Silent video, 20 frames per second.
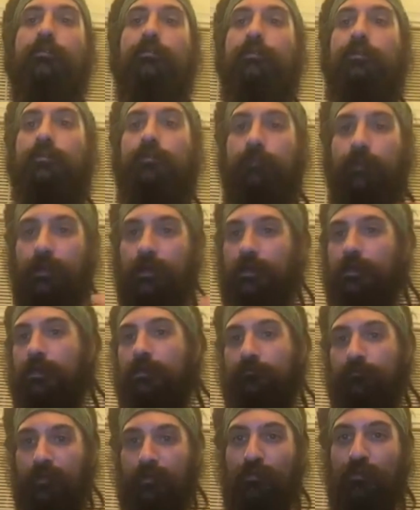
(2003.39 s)
This way it
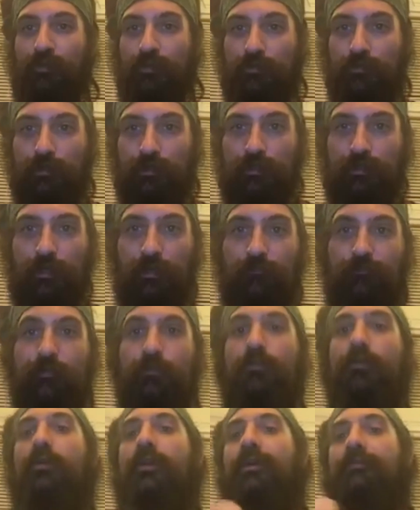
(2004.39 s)
can reproduce itself.
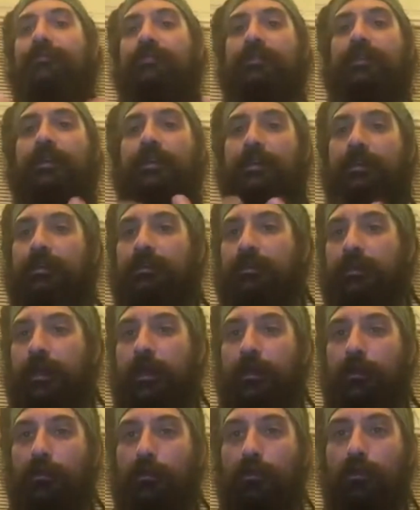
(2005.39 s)
You don't have to take the
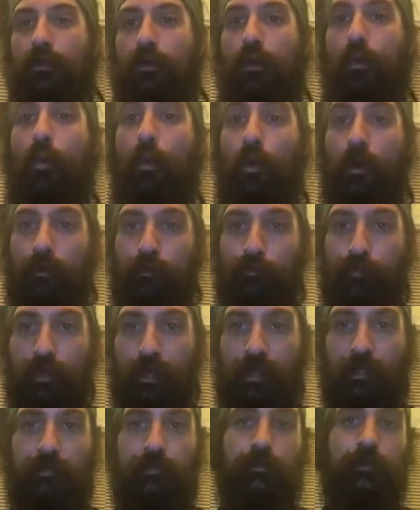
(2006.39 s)
entire one
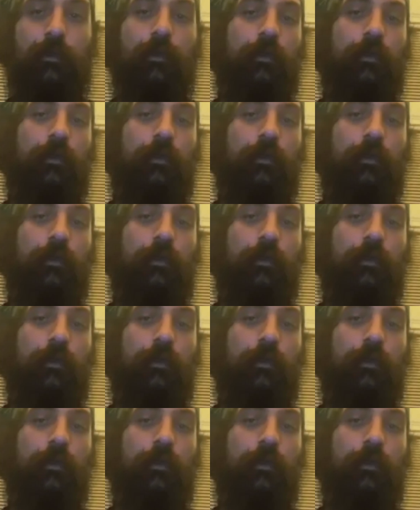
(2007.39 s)
plant.